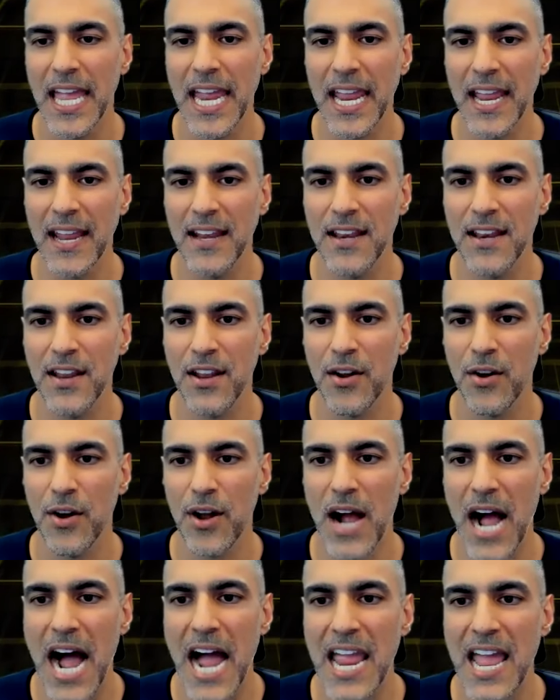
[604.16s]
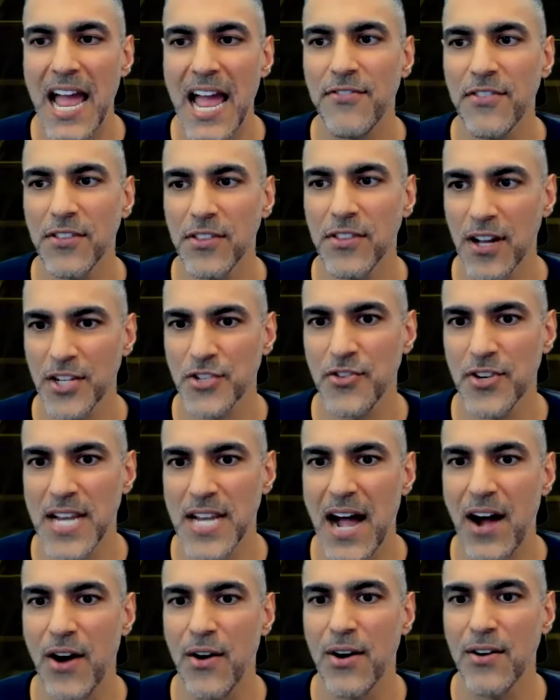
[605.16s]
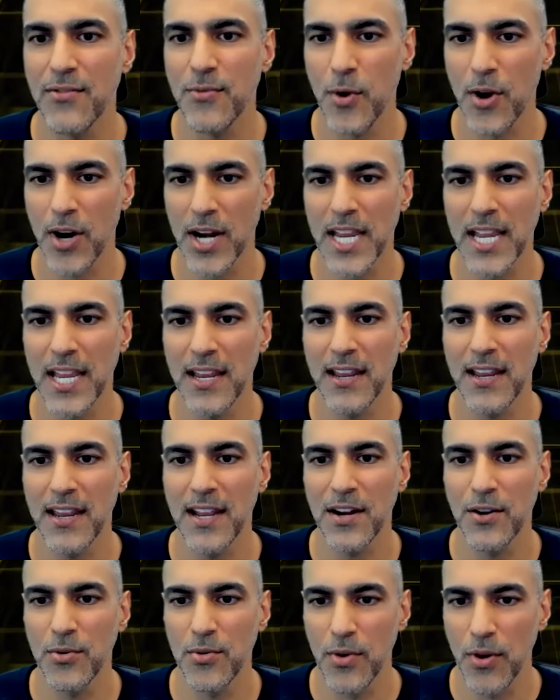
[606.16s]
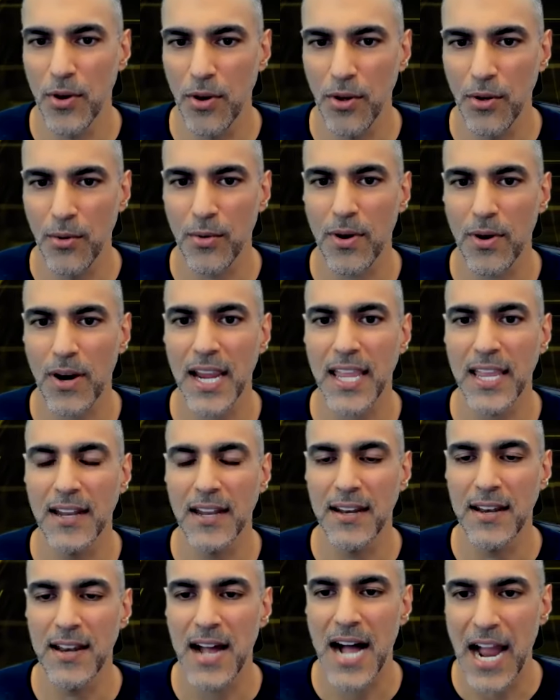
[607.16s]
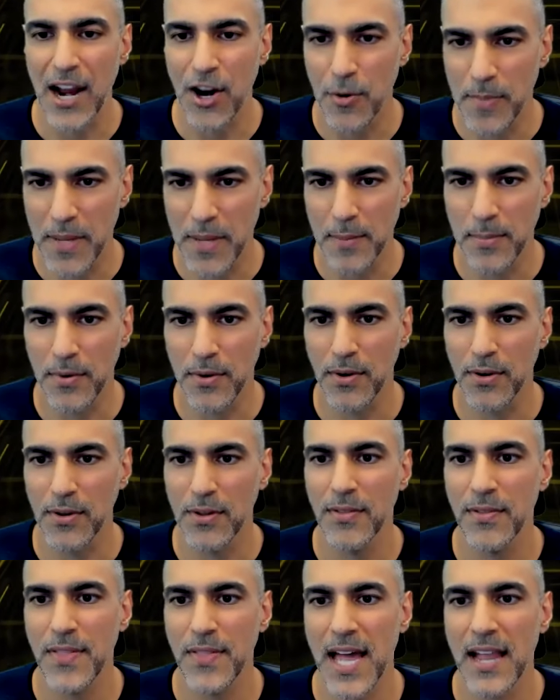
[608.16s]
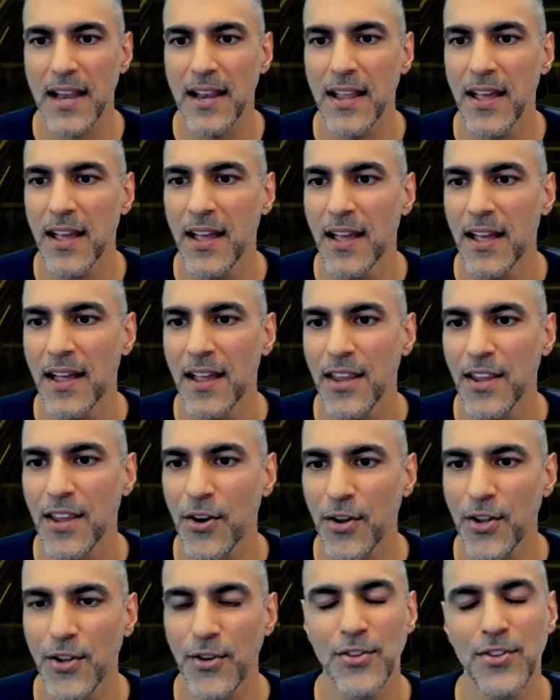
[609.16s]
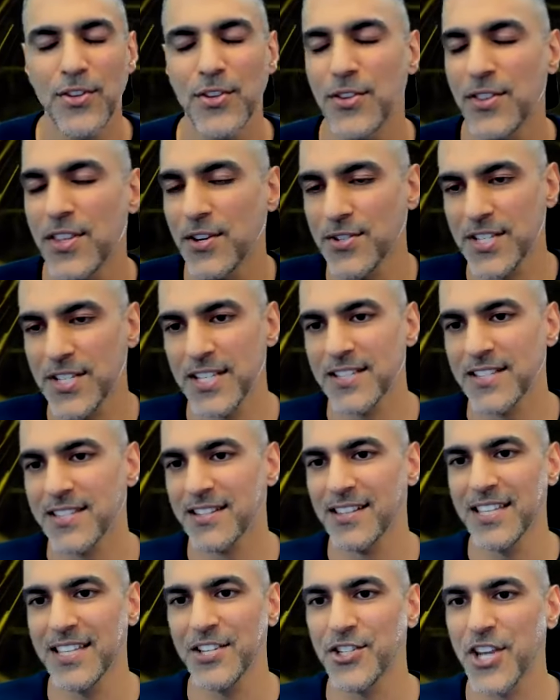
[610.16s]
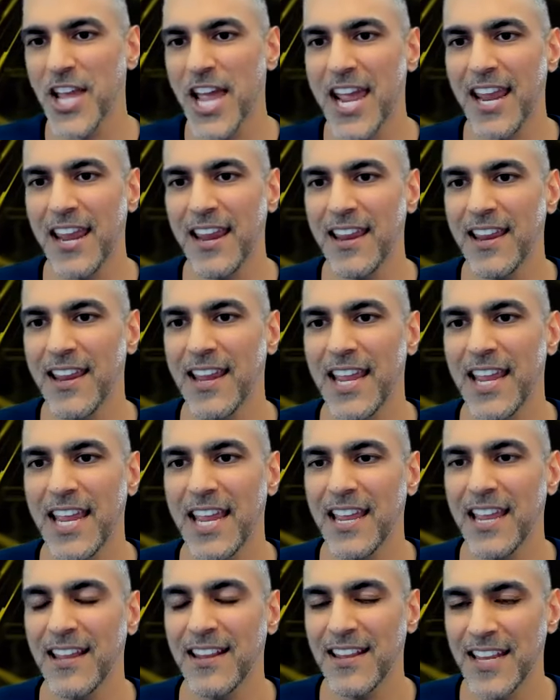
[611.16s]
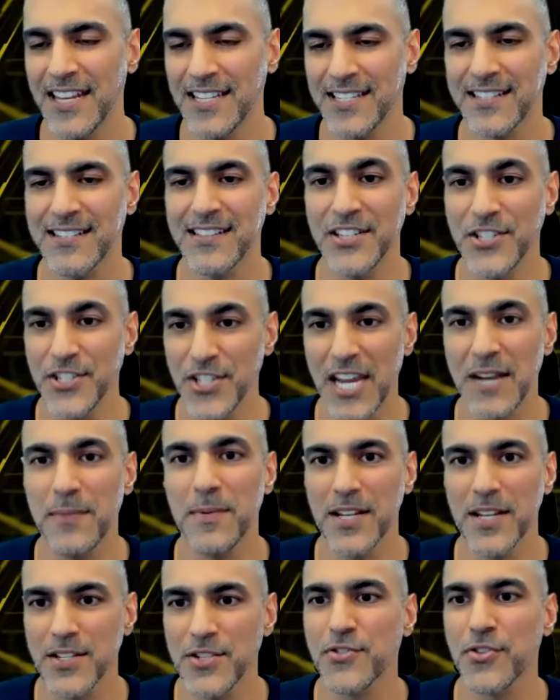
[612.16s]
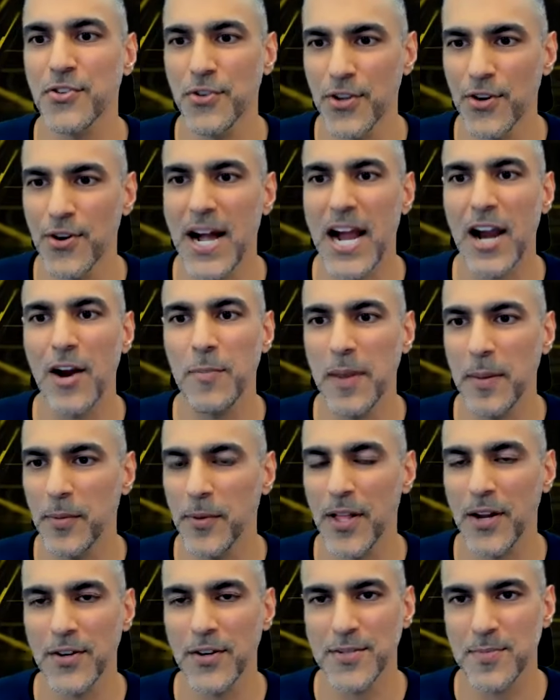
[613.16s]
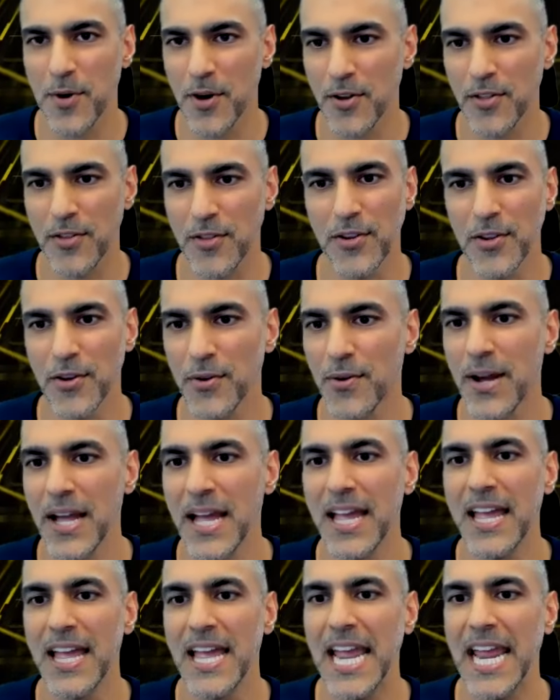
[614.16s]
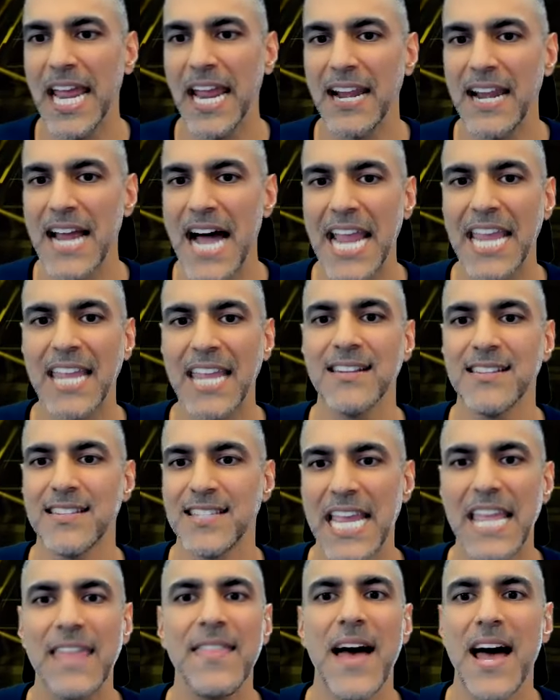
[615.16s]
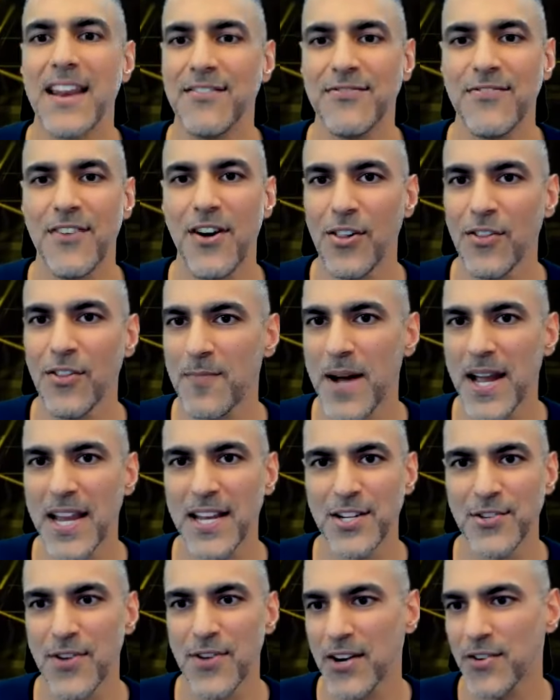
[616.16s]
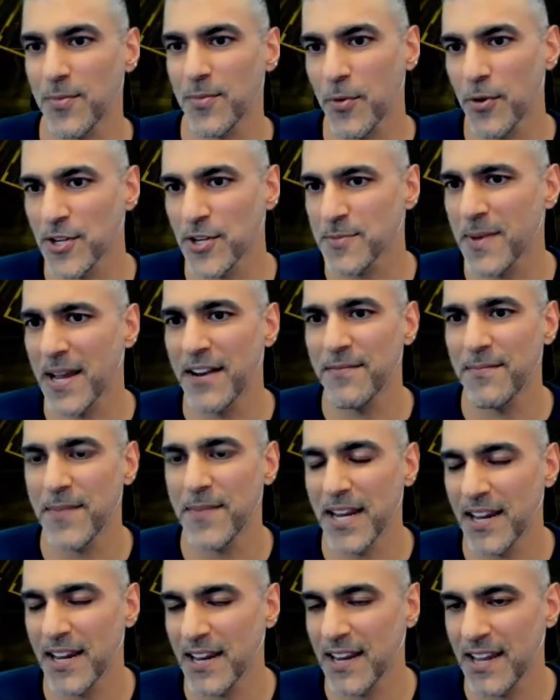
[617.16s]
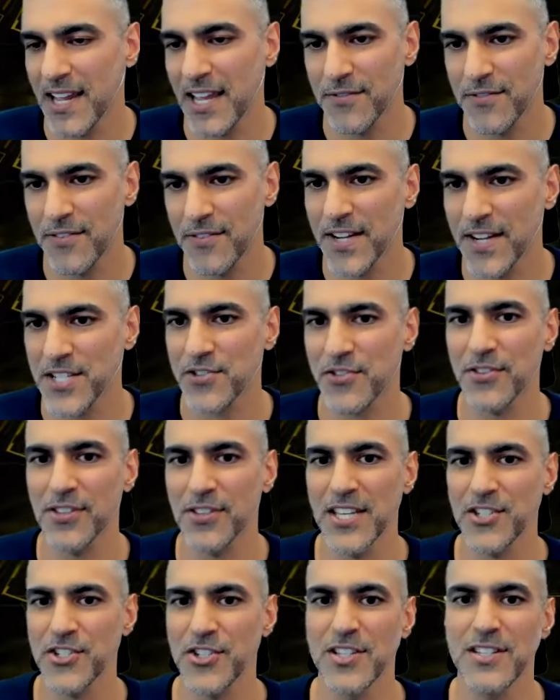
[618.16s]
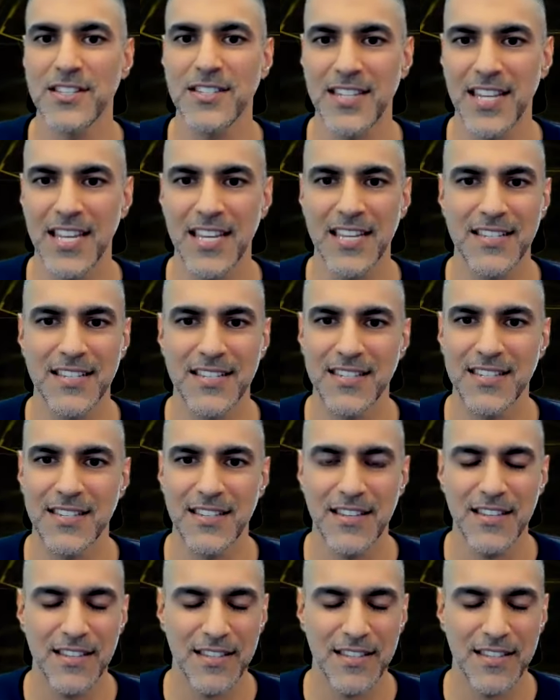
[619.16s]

And I have the luxury now of working in a role where I can hire people that, you know, there's this cliche, it's cliched, but it's true, you know, hire people that are smarter than you. And I can say that of all of my direct reports. My, my head of investor relations is